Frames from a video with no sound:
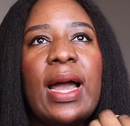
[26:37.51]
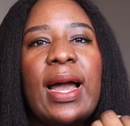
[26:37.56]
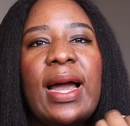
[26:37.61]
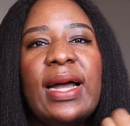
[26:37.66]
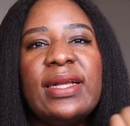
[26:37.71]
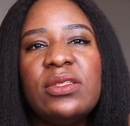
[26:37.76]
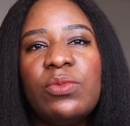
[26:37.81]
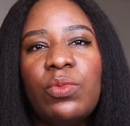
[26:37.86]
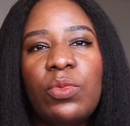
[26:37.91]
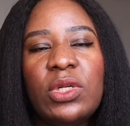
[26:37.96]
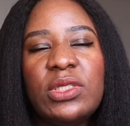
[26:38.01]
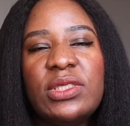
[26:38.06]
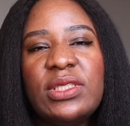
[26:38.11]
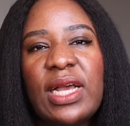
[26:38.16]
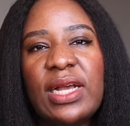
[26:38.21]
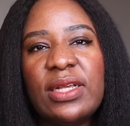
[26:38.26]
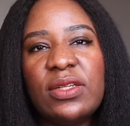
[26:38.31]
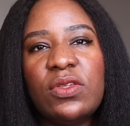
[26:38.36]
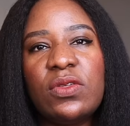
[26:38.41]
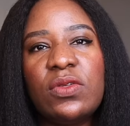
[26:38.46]
as much
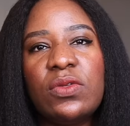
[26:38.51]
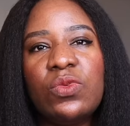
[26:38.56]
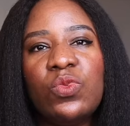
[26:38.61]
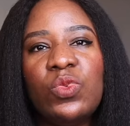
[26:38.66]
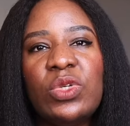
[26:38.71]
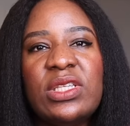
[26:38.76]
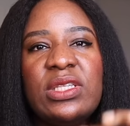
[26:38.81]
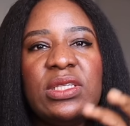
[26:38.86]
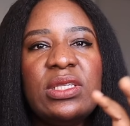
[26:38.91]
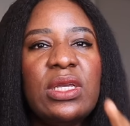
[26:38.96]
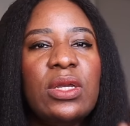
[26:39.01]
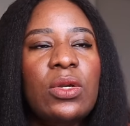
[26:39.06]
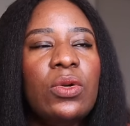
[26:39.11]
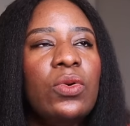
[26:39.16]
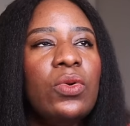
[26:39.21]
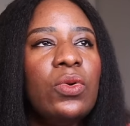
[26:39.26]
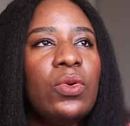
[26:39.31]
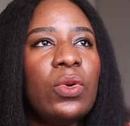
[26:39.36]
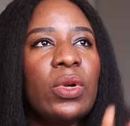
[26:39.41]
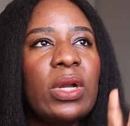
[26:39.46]
as we say,
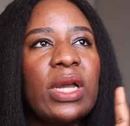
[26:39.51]
oh,